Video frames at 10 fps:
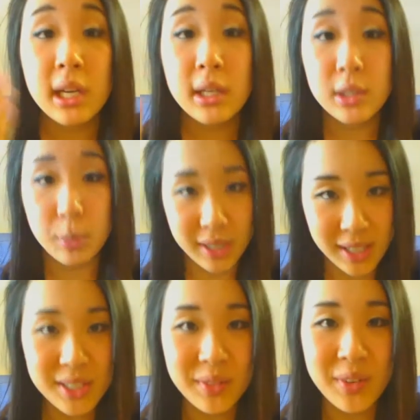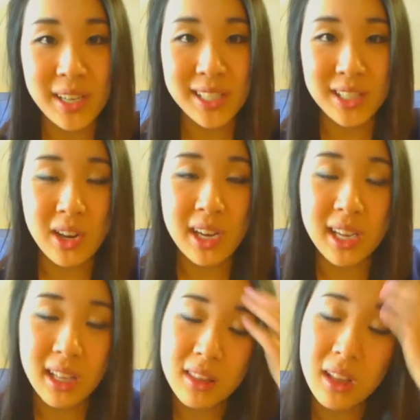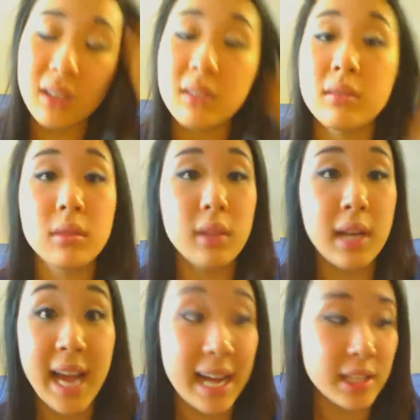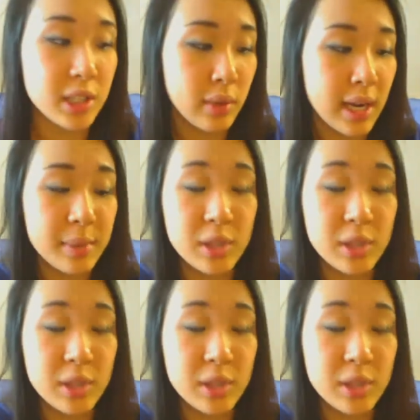So because of her, I saw it, and then I had to grab it.